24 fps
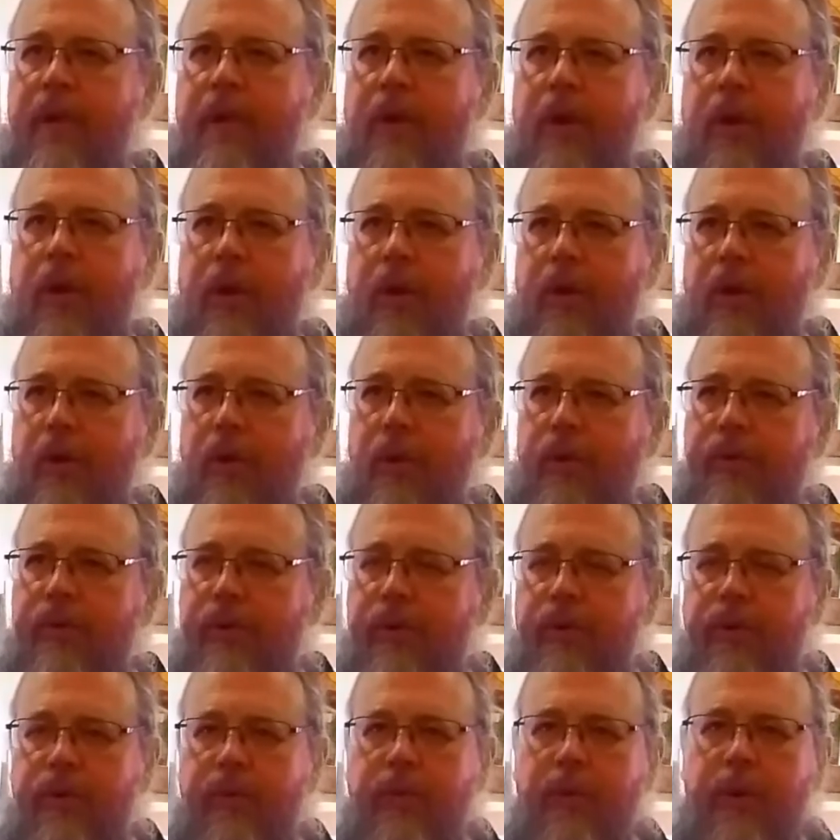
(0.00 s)
all
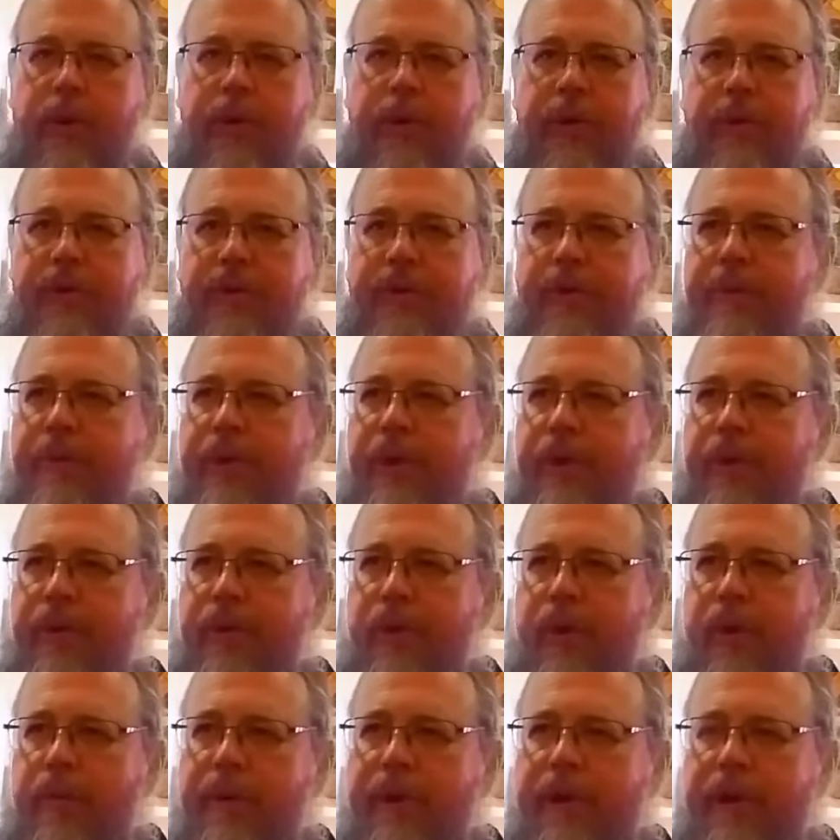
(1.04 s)
over what used to be the
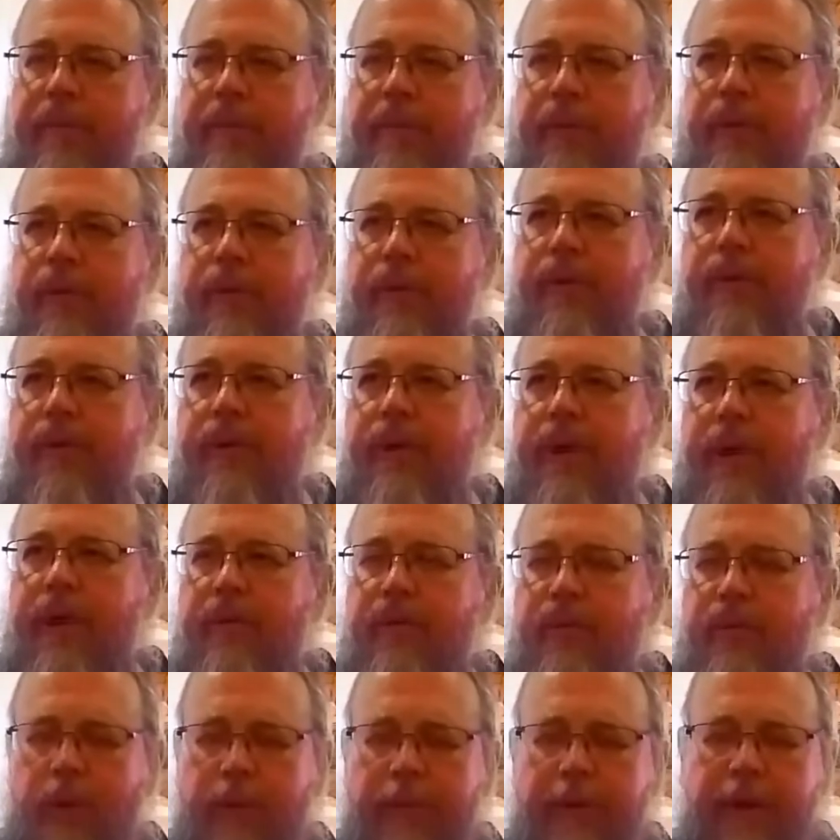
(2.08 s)
Roman emperor.
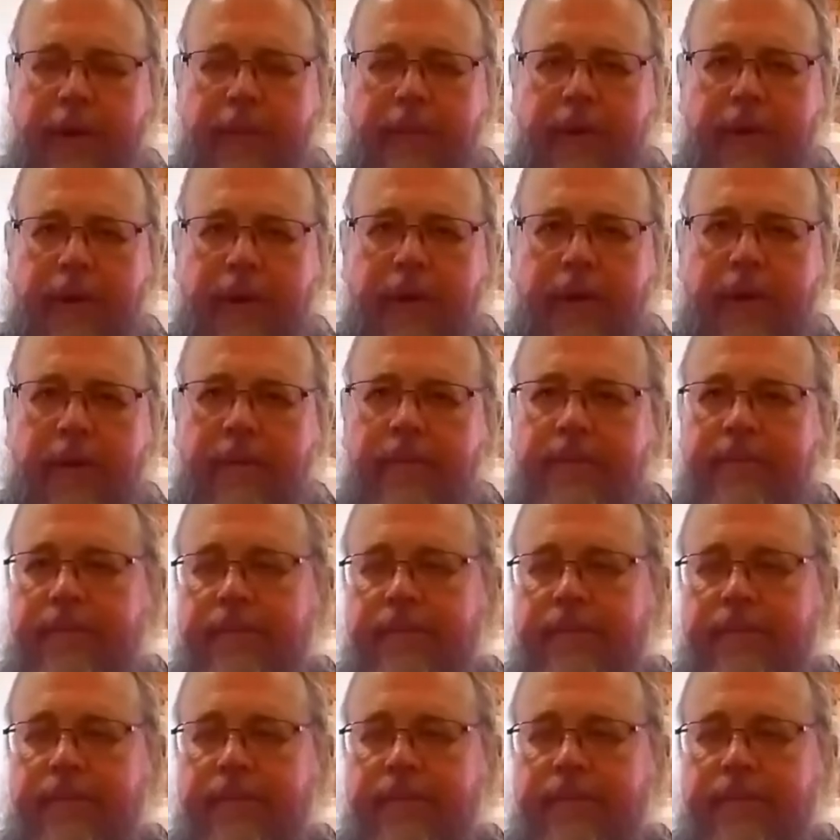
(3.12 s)
Roman Empire.